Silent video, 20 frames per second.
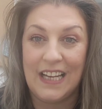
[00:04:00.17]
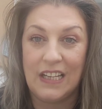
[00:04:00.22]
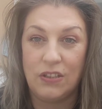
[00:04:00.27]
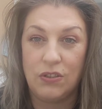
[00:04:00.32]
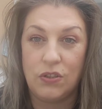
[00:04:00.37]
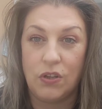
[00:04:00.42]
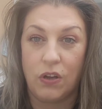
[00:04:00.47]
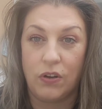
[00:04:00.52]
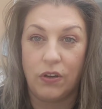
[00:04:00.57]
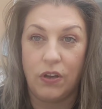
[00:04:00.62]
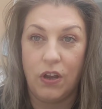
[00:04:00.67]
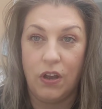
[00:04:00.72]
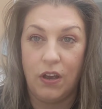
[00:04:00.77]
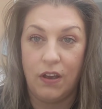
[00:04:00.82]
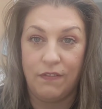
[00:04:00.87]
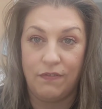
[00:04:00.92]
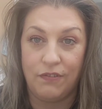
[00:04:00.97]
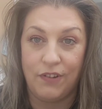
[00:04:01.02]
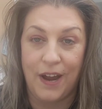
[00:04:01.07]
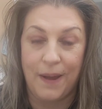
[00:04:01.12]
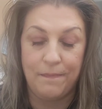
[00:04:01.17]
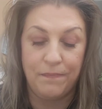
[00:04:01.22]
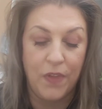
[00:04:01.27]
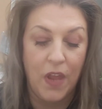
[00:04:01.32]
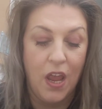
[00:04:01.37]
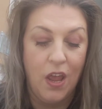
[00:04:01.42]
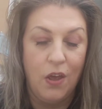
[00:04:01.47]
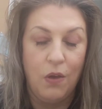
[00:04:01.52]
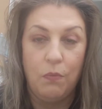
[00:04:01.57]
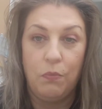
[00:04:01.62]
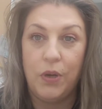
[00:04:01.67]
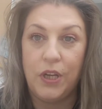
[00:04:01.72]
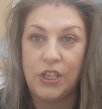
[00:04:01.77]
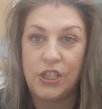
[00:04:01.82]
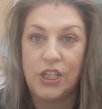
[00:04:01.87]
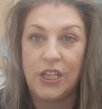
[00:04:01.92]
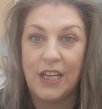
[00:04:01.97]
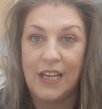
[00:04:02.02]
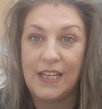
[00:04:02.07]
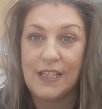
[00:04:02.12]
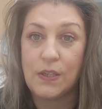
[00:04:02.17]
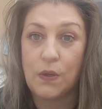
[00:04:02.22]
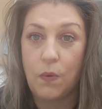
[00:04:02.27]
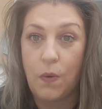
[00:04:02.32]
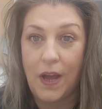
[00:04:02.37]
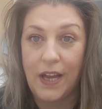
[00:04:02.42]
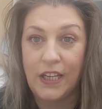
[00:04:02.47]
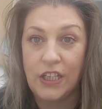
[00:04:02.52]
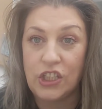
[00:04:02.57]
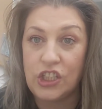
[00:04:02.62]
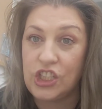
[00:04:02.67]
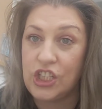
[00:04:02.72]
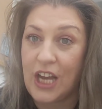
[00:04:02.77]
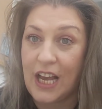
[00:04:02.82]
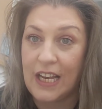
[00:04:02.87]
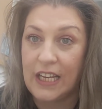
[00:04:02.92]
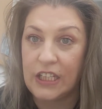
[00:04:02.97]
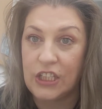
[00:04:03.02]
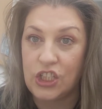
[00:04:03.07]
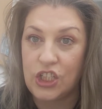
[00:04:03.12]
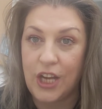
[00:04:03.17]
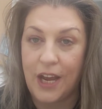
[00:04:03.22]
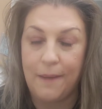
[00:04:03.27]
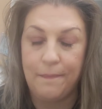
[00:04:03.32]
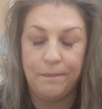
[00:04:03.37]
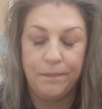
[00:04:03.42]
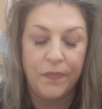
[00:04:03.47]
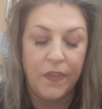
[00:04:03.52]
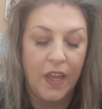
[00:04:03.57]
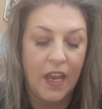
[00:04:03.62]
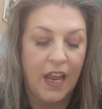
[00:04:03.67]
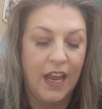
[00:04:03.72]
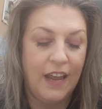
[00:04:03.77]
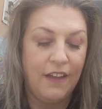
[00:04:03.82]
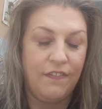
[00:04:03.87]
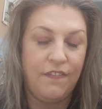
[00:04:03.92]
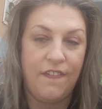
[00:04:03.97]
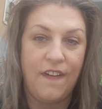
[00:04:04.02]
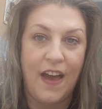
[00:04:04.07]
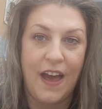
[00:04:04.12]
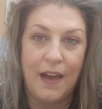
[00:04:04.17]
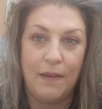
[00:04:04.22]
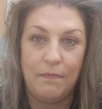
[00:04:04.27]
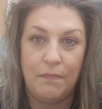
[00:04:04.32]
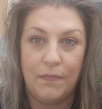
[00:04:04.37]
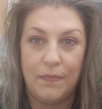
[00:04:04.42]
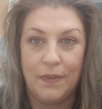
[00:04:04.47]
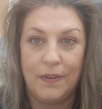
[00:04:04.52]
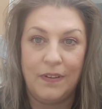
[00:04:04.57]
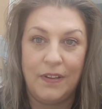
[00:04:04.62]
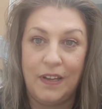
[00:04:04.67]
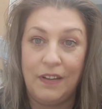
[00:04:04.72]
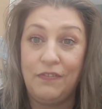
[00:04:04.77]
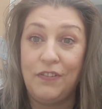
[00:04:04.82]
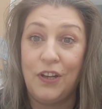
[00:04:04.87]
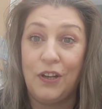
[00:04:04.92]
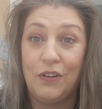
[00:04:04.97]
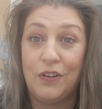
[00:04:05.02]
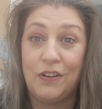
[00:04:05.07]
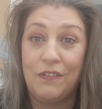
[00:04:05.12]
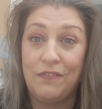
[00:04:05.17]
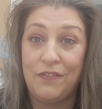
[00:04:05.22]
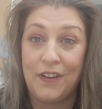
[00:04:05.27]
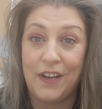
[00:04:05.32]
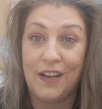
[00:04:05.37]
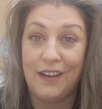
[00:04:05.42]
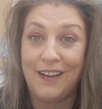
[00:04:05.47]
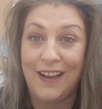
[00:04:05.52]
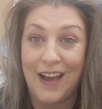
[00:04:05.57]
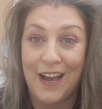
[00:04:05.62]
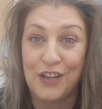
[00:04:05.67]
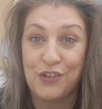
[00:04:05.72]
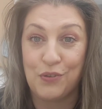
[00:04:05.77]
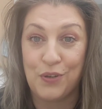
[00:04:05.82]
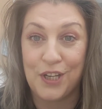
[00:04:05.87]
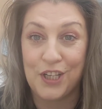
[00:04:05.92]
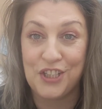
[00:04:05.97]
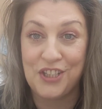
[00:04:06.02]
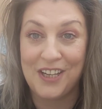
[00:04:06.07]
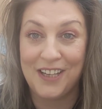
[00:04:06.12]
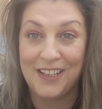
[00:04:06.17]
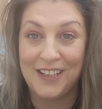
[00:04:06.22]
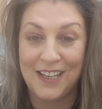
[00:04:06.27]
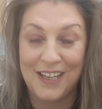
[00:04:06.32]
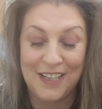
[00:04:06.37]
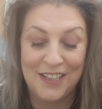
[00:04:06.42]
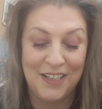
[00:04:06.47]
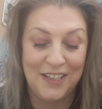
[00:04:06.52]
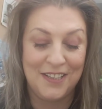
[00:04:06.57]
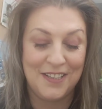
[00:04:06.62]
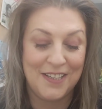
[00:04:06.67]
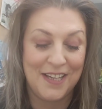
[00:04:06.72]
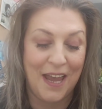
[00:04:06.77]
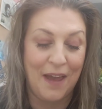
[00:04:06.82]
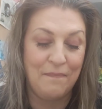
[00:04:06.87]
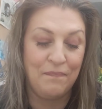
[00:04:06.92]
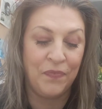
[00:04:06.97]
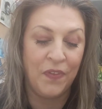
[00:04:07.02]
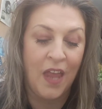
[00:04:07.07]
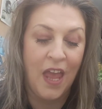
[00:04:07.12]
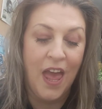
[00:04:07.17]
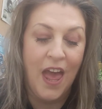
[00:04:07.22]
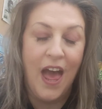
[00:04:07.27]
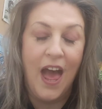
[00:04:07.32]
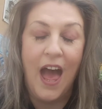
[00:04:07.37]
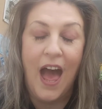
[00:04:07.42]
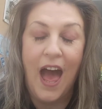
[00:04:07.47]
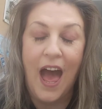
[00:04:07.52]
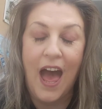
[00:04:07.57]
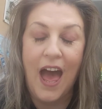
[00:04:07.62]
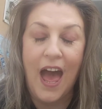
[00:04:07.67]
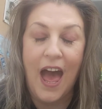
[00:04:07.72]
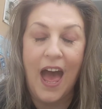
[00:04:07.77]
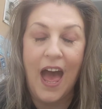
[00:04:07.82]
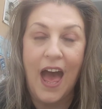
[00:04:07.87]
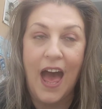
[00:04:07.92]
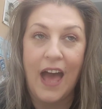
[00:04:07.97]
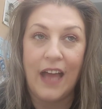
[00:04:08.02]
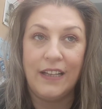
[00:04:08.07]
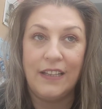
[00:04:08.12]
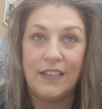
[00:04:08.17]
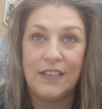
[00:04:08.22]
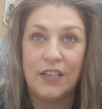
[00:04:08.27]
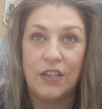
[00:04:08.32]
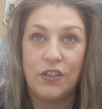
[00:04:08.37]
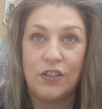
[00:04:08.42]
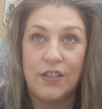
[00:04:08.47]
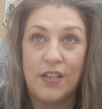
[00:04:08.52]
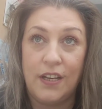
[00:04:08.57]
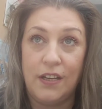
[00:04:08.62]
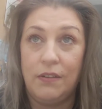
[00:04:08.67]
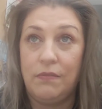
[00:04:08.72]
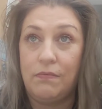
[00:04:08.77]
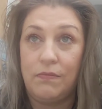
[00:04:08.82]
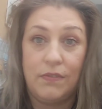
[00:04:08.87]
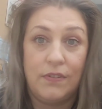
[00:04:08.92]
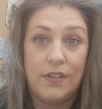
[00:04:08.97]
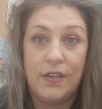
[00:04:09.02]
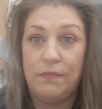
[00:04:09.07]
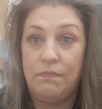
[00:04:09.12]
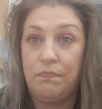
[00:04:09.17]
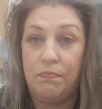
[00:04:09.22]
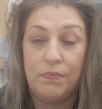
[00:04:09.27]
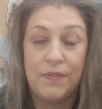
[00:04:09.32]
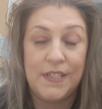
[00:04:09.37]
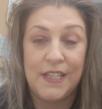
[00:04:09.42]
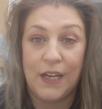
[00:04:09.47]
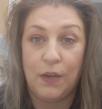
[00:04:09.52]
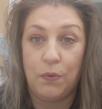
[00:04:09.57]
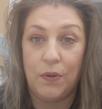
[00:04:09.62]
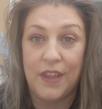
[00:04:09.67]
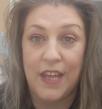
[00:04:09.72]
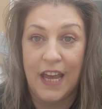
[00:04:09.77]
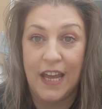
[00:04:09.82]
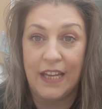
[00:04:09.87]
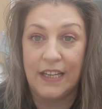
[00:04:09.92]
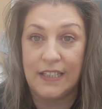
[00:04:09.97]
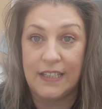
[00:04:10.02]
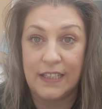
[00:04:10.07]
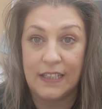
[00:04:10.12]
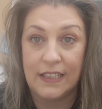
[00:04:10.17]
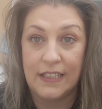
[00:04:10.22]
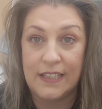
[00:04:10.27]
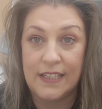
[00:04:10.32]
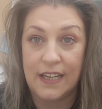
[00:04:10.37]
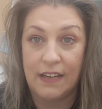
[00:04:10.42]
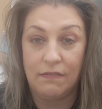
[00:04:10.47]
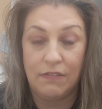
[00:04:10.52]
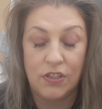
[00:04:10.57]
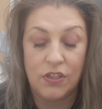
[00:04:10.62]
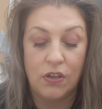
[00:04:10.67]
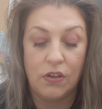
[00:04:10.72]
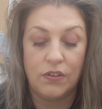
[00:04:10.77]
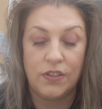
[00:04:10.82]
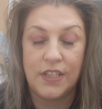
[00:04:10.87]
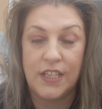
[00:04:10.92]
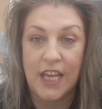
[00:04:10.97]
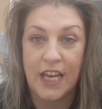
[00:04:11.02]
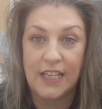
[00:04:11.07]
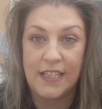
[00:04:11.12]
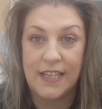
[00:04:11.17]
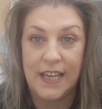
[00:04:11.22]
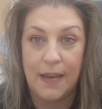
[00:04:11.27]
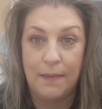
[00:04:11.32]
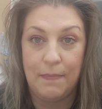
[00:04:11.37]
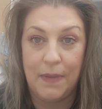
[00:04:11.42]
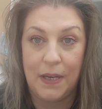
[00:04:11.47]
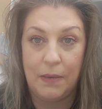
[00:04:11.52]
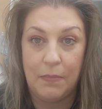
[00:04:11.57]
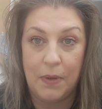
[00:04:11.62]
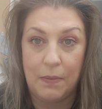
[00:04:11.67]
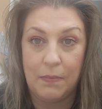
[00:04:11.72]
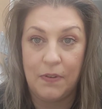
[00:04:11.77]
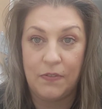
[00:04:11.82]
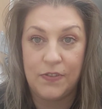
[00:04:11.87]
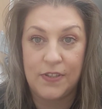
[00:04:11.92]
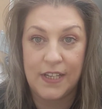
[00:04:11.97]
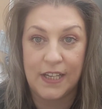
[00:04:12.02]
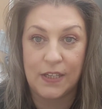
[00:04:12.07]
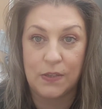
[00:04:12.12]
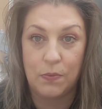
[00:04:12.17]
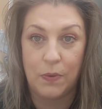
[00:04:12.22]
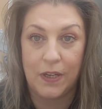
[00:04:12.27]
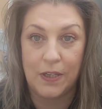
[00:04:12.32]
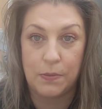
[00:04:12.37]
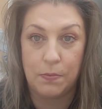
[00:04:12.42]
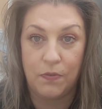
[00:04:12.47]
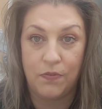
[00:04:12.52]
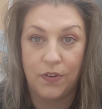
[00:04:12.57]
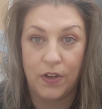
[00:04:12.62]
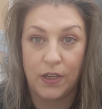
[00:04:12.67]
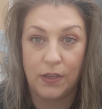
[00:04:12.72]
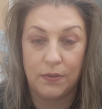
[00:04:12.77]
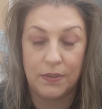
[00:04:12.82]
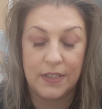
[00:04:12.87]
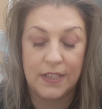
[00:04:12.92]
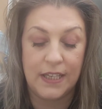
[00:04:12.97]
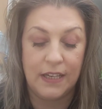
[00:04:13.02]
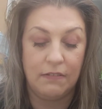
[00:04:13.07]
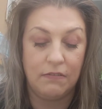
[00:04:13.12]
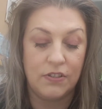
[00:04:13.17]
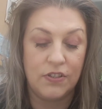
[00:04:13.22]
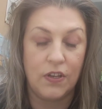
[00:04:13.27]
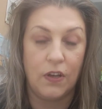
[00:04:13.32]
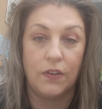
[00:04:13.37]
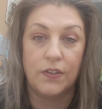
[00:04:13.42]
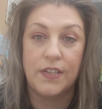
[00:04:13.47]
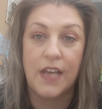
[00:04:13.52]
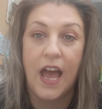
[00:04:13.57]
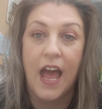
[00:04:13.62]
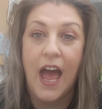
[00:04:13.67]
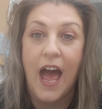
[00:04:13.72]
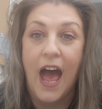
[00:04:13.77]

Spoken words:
else on over it, which is quite challenging if you're looking for hydration in your skin, and to stick with it until you see results. They say a minimum of 6 weeks before you'll see results.